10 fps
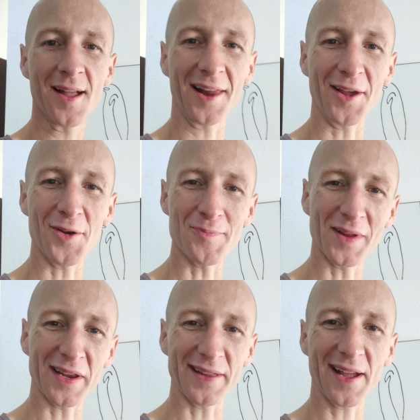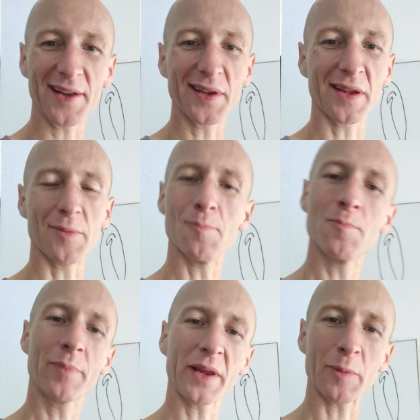Hello, busy dads and
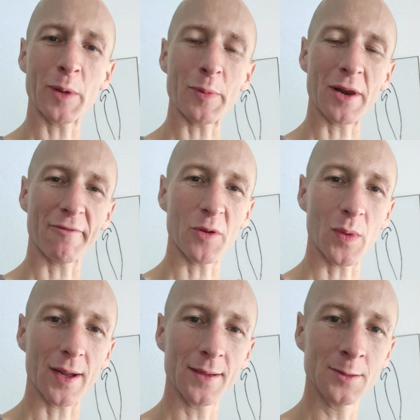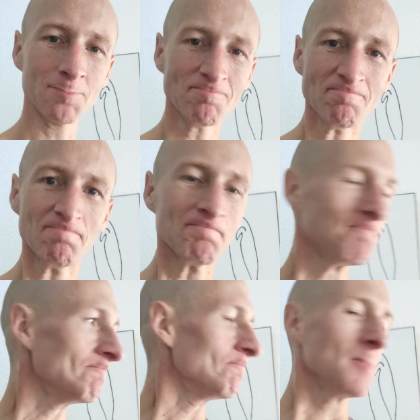busy people everywhere.
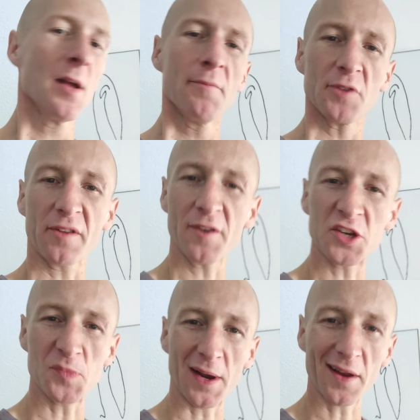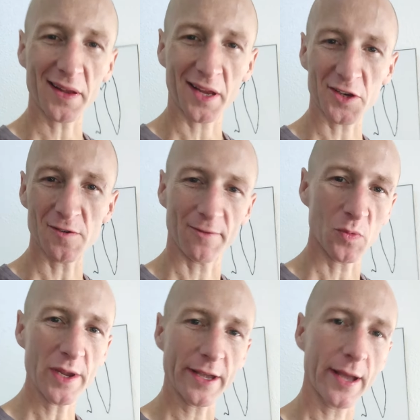Just finished my last session of the
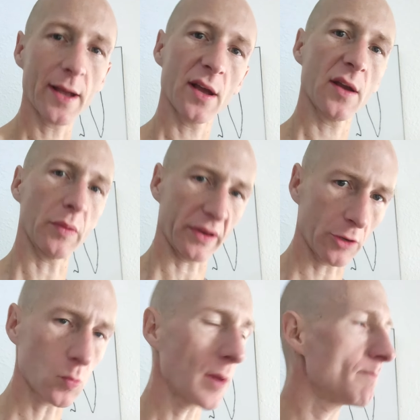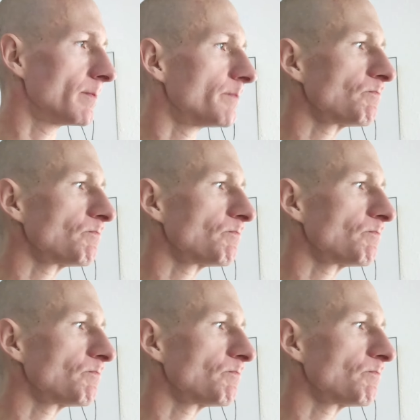week. It was a good one.